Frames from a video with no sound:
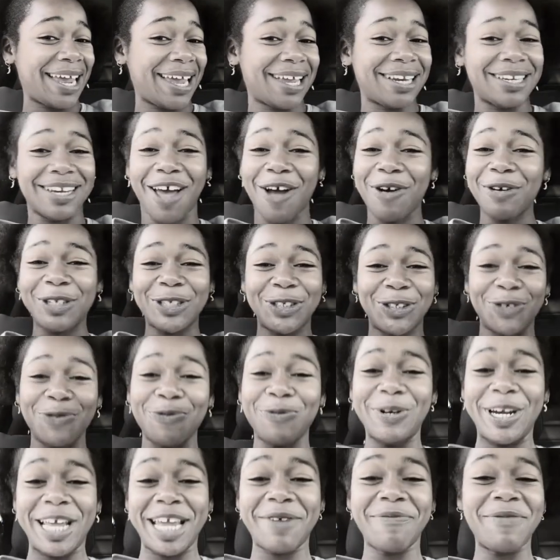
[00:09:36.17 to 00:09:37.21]
As long as you
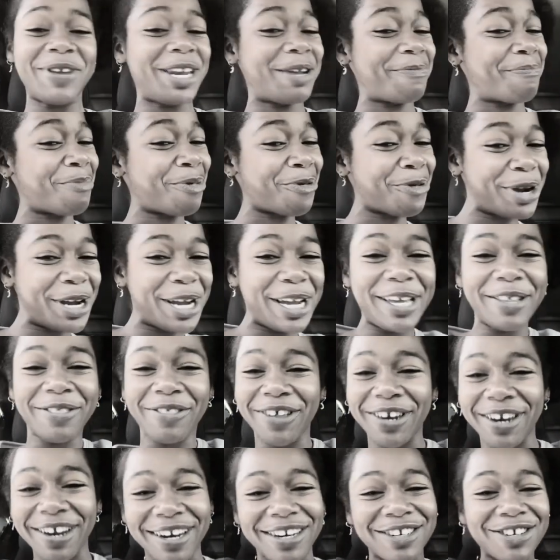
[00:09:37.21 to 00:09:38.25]
living and
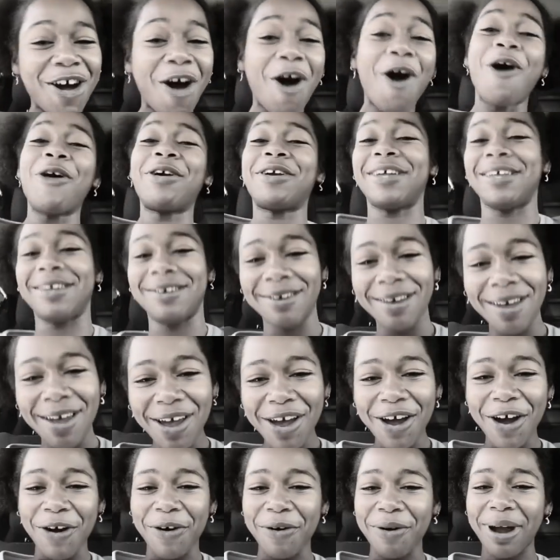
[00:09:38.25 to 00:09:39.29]
breathing and talking,
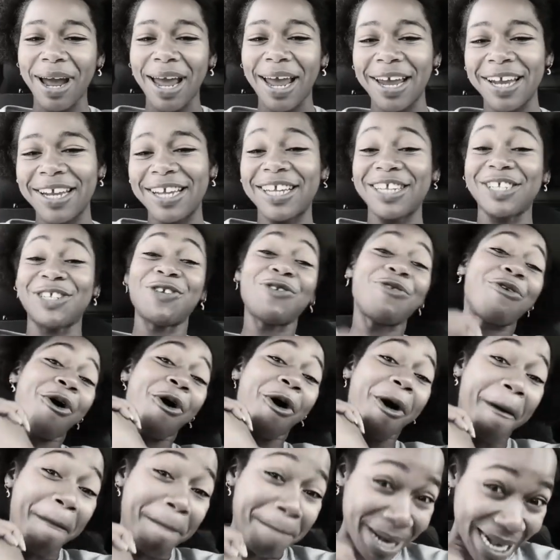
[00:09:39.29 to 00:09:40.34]
okay, you
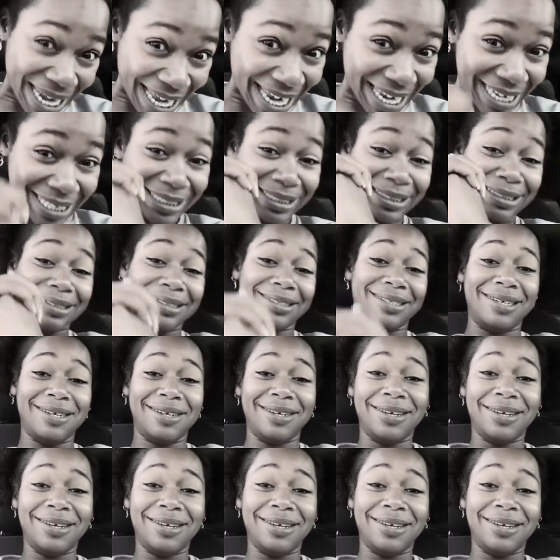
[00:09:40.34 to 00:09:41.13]
are blessed.